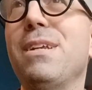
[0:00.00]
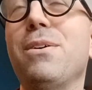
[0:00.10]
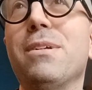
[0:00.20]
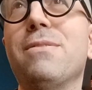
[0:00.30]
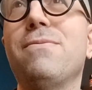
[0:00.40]

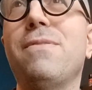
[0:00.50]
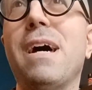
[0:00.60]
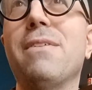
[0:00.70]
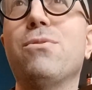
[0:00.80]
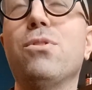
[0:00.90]

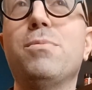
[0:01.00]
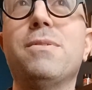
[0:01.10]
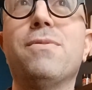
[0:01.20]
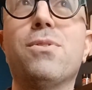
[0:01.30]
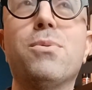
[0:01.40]
5 groups of
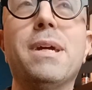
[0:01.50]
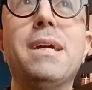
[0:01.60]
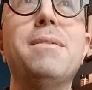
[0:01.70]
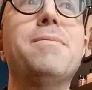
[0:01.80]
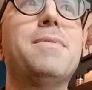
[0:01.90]

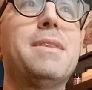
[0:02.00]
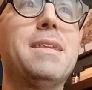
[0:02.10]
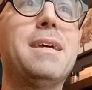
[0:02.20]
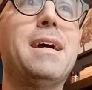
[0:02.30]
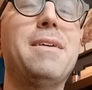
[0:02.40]
3.
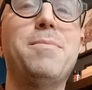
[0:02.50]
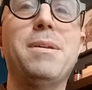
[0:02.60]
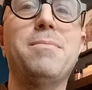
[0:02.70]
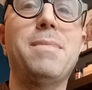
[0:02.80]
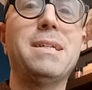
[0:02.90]
I've
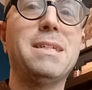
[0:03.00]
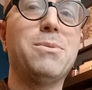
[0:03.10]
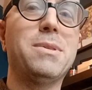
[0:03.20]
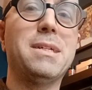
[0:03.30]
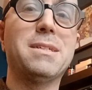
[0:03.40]
been messing
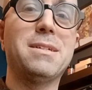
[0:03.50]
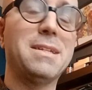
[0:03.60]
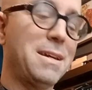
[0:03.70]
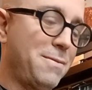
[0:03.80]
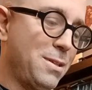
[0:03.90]
with this because I
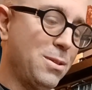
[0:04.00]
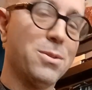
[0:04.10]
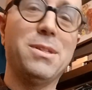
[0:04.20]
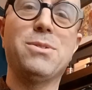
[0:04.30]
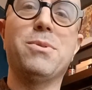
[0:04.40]
have to learn
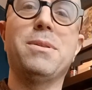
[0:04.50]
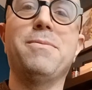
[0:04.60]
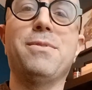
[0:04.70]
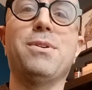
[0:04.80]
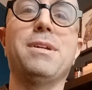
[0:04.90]
this rhythm
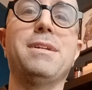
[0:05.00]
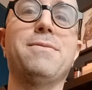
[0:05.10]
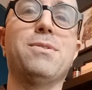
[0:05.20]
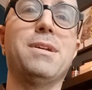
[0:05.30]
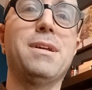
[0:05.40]
for a
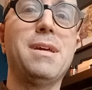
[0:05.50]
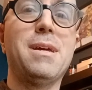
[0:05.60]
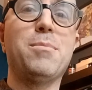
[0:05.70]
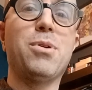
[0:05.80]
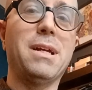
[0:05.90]
different
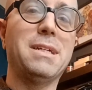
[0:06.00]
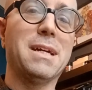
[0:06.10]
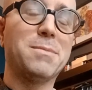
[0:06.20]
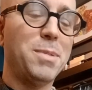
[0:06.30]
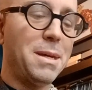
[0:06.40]

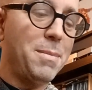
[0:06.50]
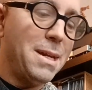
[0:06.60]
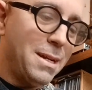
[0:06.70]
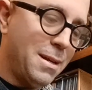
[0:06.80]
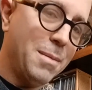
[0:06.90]
project. But I
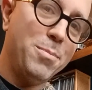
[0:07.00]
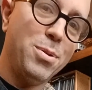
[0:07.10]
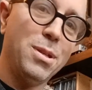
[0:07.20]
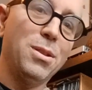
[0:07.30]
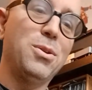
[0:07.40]
put
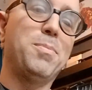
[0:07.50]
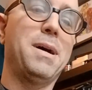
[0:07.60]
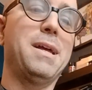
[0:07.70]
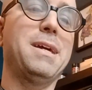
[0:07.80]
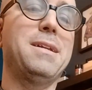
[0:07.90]
a loop
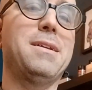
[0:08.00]
on it.